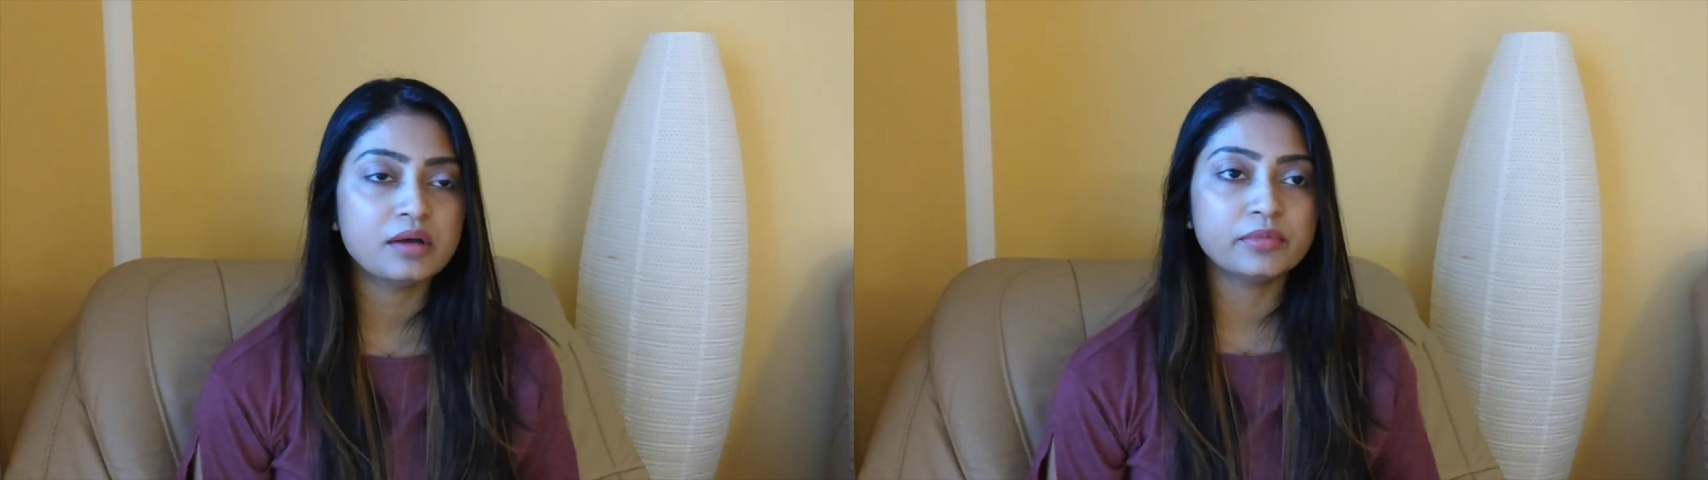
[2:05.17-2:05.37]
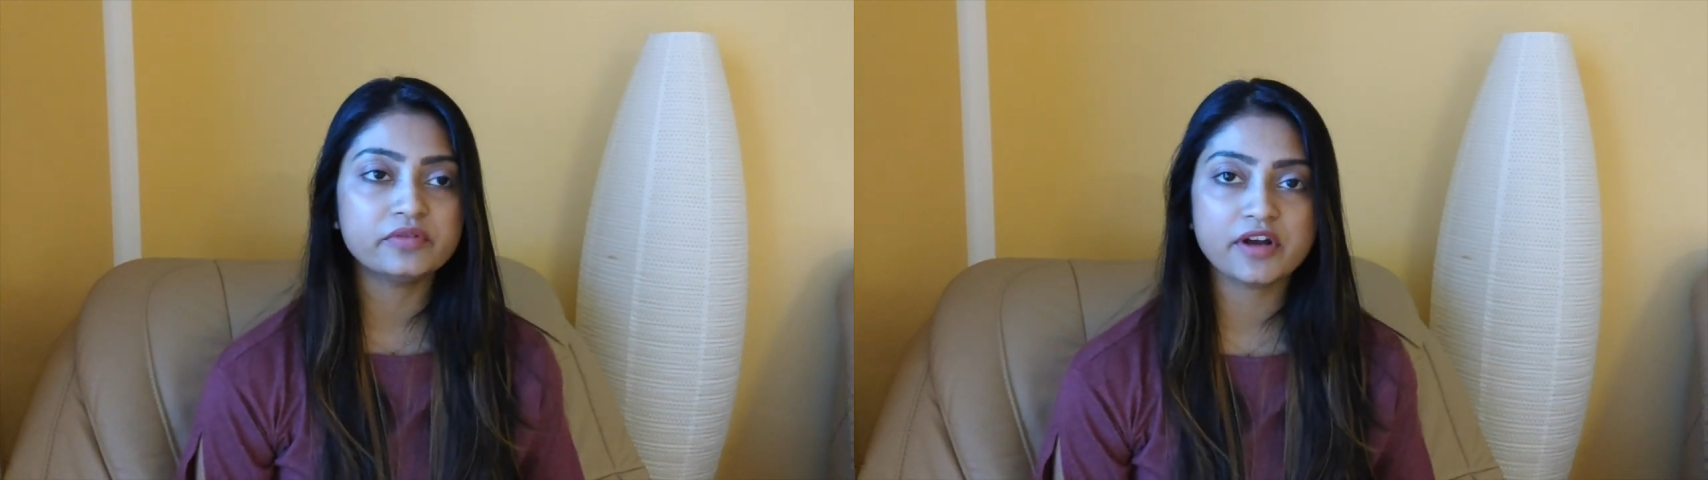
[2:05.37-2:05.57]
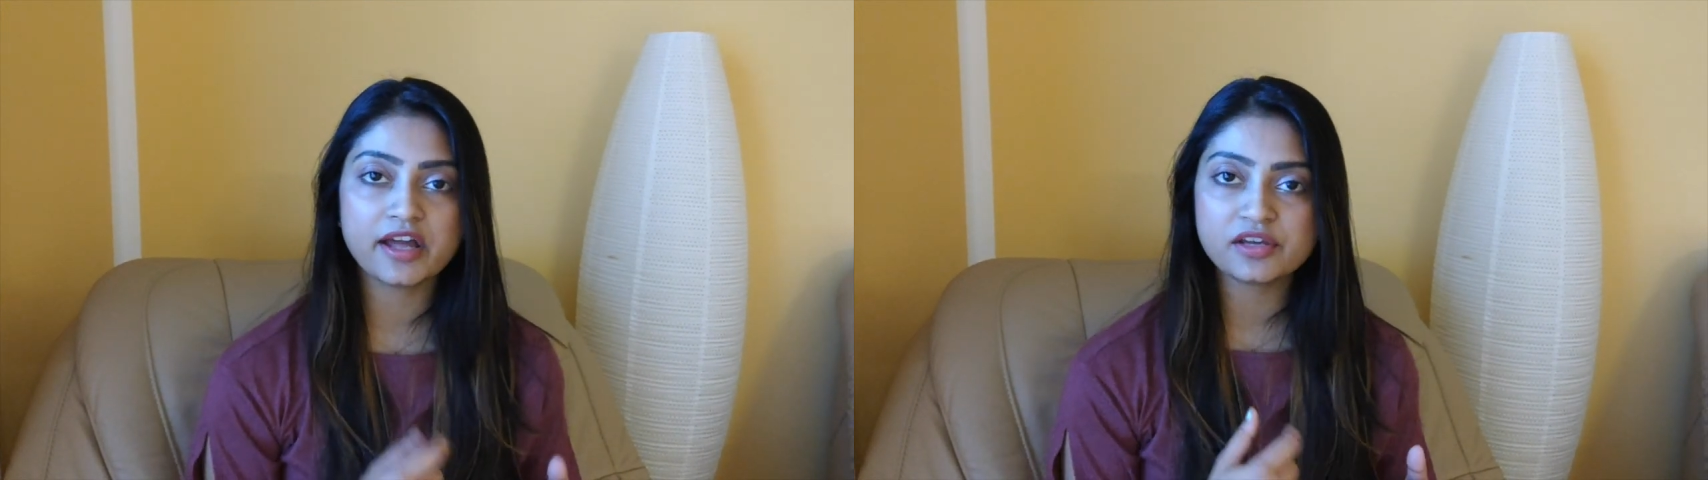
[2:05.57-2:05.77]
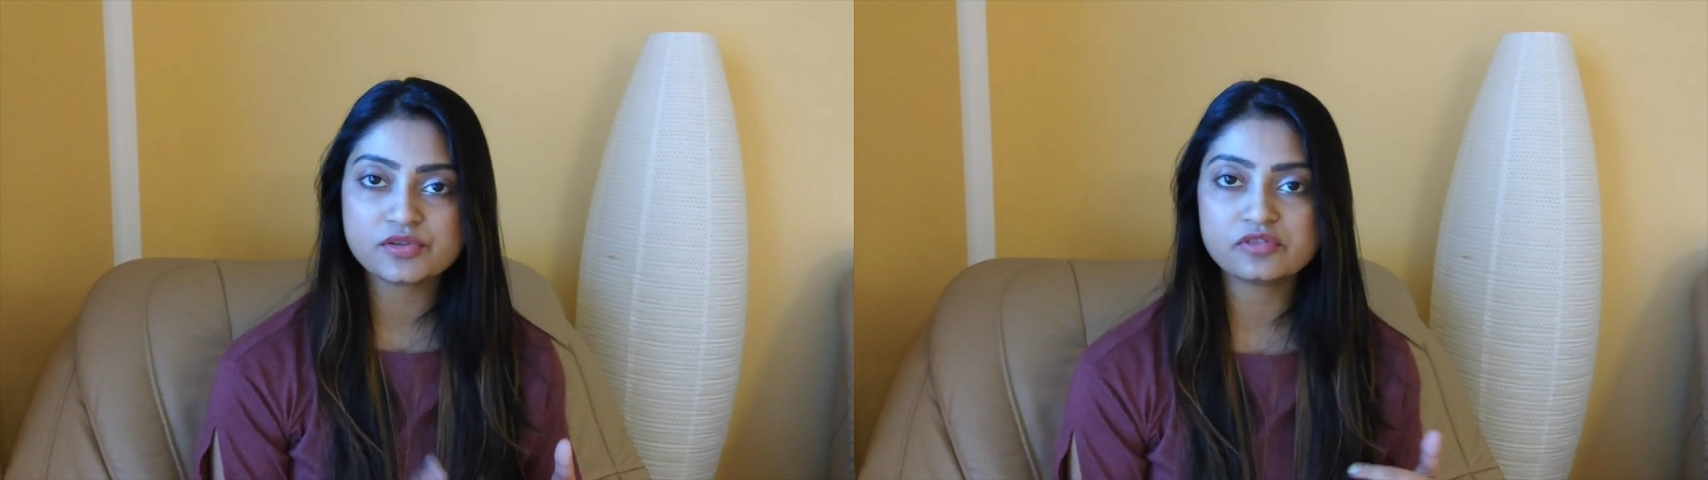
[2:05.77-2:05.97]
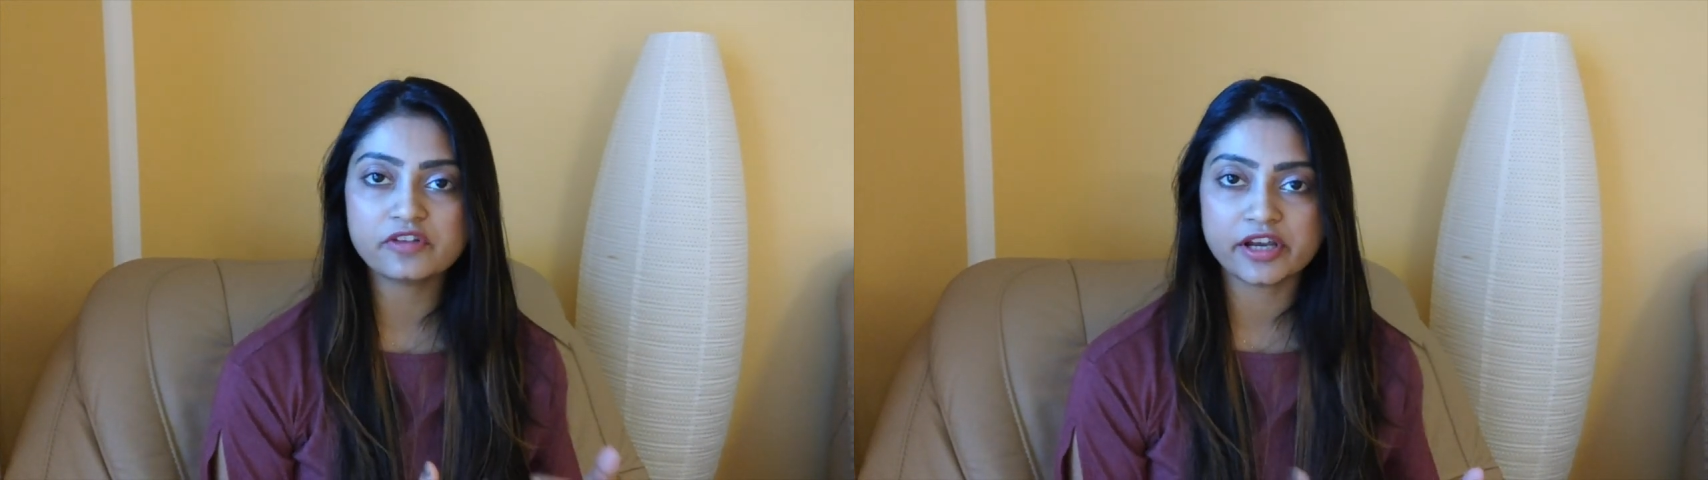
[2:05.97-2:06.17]
But what I
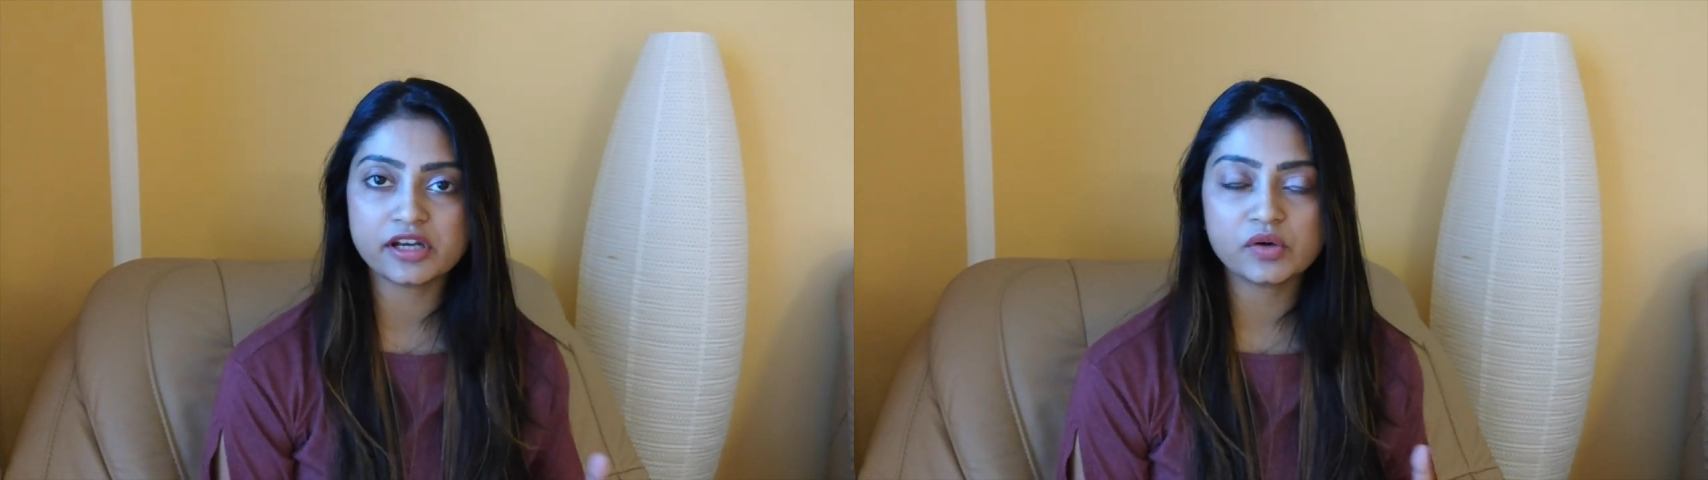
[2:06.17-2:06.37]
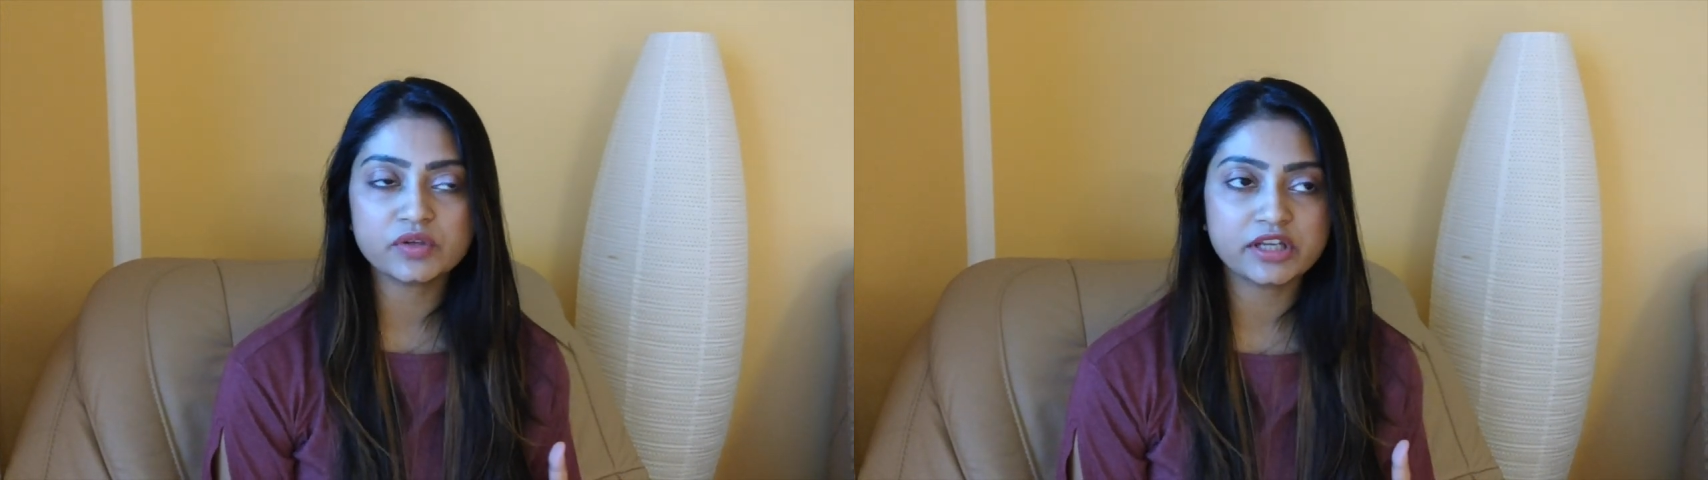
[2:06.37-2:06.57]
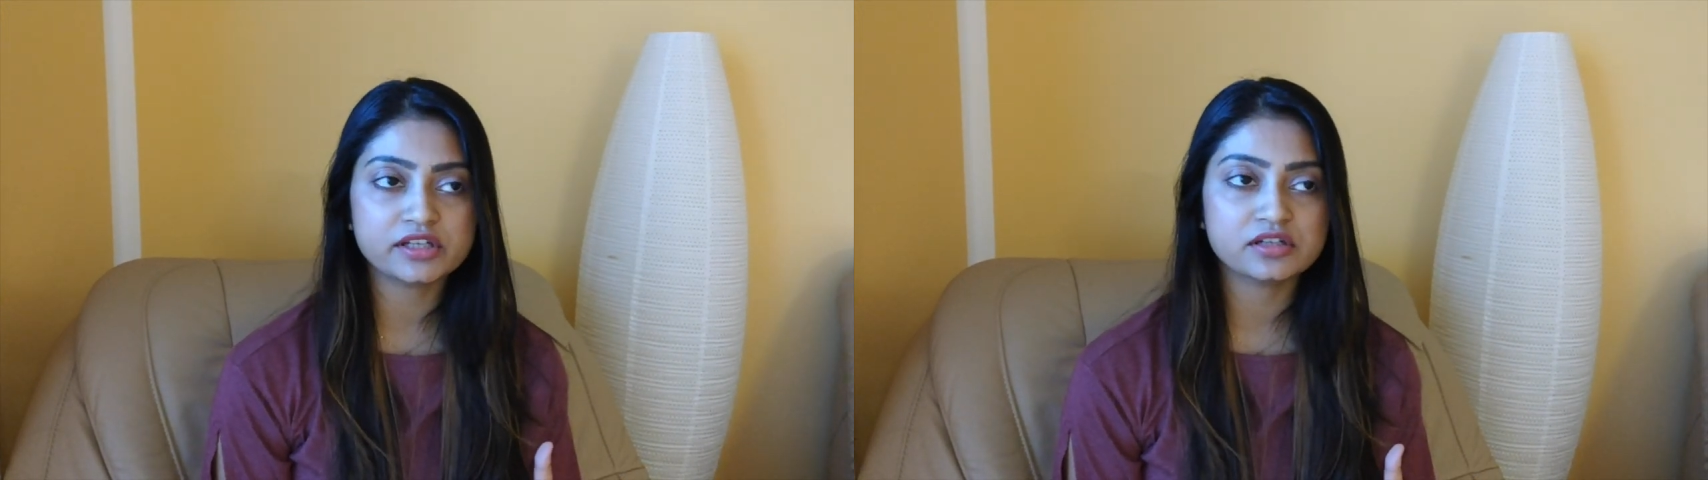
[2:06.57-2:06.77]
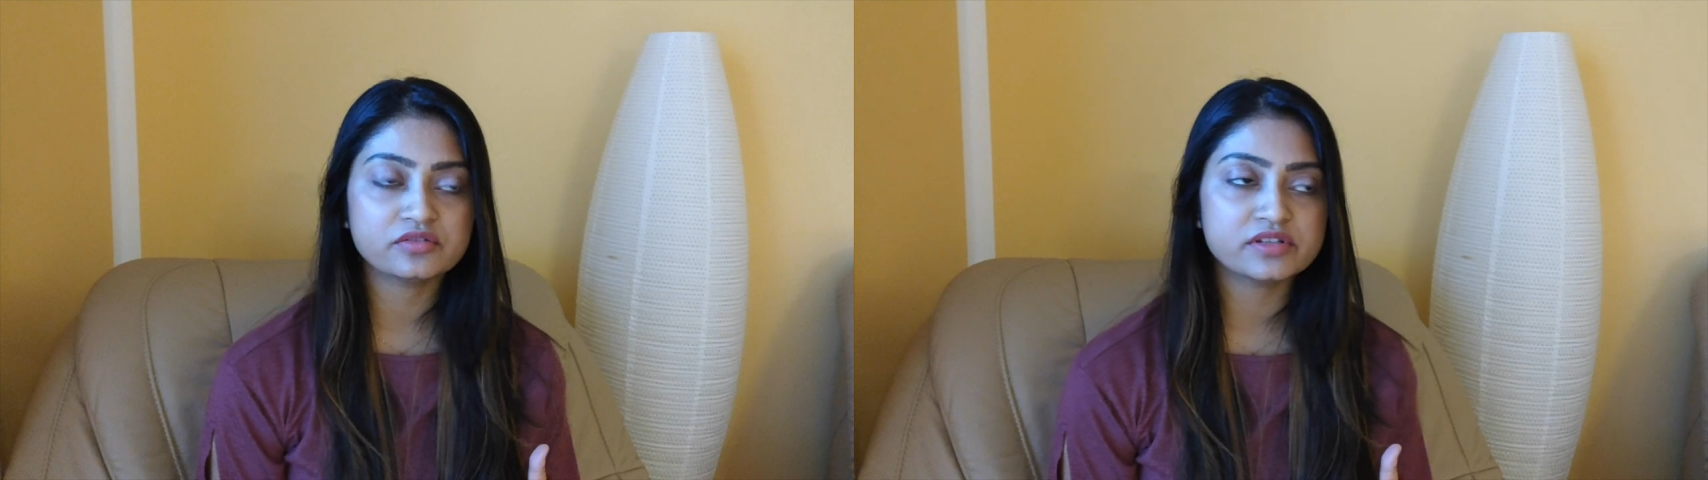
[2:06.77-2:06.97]
used to find out later